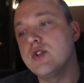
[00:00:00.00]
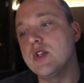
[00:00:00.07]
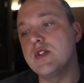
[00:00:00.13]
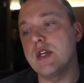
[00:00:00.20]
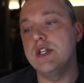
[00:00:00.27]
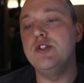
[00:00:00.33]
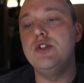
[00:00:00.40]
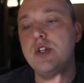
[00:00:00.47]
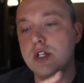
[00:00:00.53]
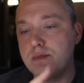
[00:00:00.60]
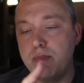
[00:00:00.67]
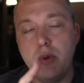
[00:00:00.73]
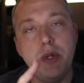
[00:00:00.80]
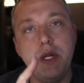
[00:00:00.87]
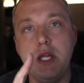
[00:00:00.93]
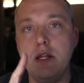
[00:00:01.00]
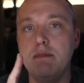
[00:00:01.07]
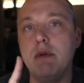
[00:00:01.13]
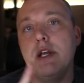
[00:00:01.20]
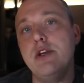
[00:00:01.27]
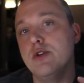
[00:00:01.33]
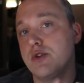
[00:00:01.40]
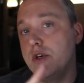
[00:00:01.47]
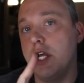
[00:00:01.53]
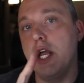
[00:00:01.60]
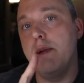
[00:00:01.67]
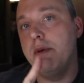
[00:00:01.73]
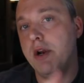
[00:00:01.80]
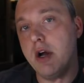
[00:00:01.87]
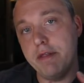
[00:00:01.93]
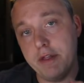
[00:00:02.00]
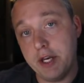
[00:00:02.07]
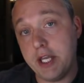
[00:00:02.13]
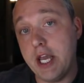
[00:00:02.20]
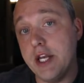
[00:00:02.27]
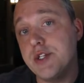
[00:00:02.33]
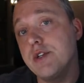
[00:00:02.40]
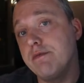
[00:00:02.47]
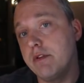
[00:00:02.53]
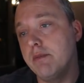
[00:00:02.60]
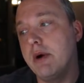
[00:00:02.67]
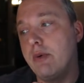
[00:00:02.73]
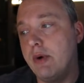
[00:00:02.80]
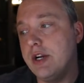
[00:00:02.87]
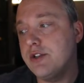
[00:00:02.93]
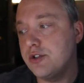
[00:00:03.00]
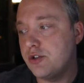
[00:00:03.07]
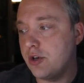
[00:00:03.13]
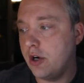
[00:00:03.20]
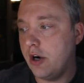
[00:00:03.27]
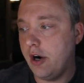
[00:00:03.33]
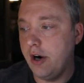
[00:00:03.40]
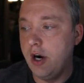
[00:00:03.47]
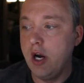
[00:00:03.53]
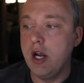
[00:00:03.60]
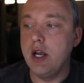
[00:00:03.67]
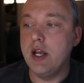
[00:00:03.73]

Since I just put in my username and authentication from my registrar,